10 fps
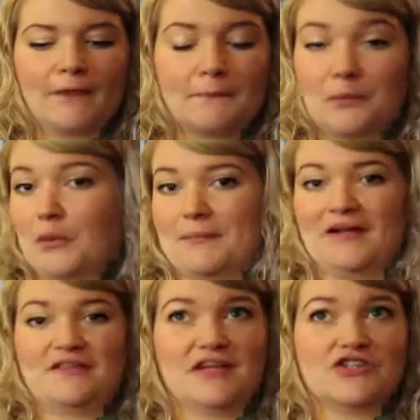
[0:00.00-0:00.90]
what
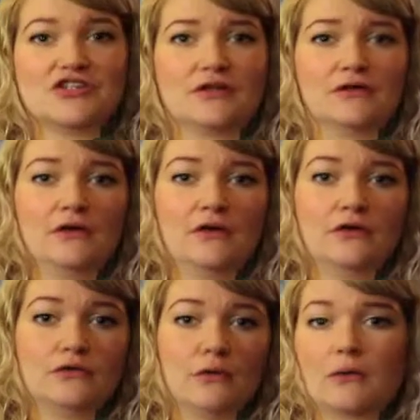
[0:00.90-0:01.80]

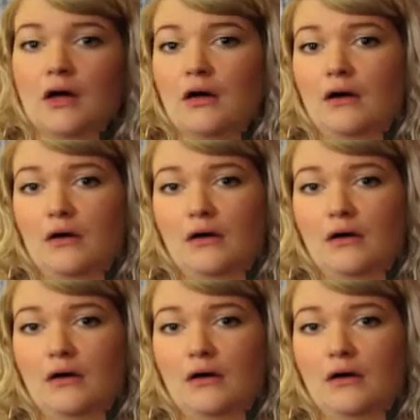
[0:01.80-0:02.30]
meditation, yoga,